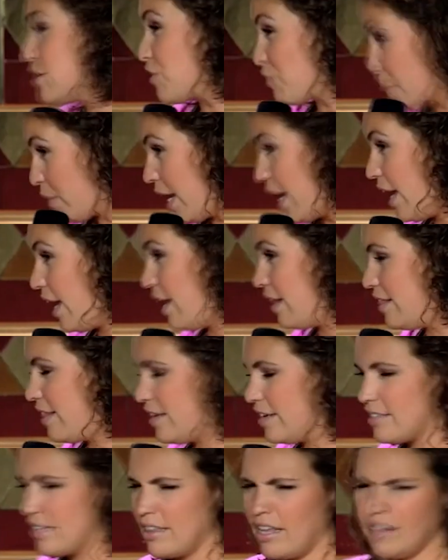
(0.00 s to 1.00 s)
ring, and
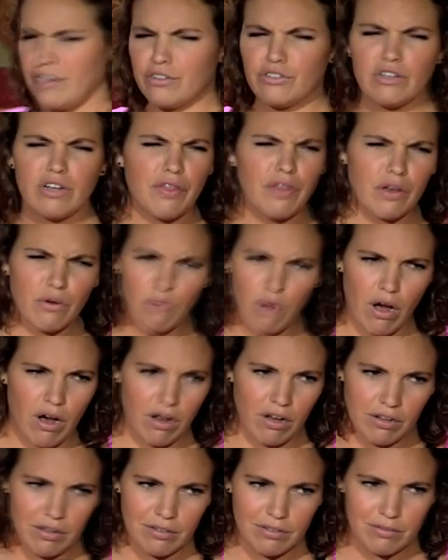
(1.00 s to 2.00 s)
things like that. And there's nothing
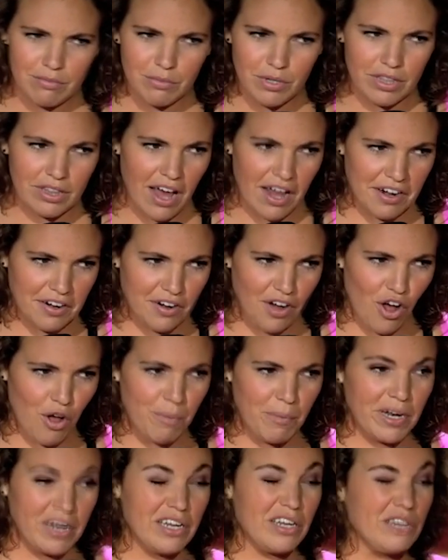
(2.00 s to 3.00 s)
wrong with that at all,
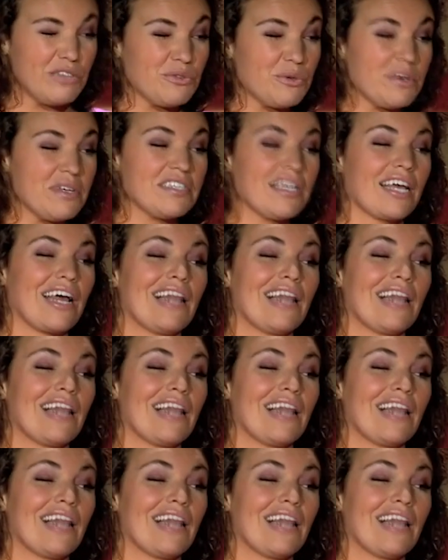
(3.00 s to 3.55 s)
but it is always like a